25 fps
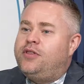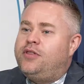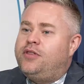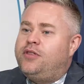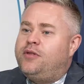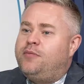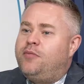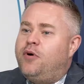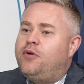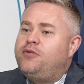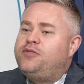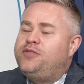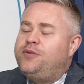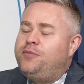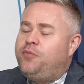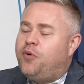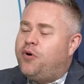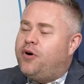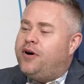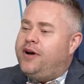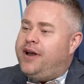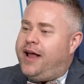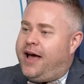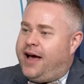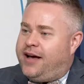The most
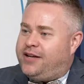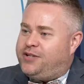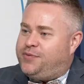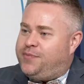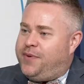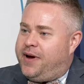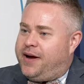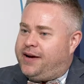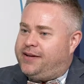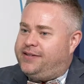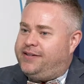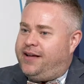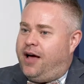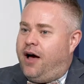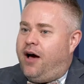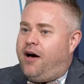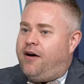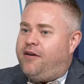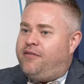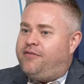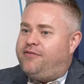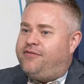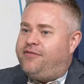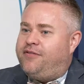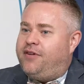important aspect
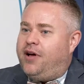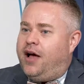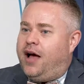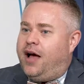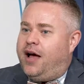of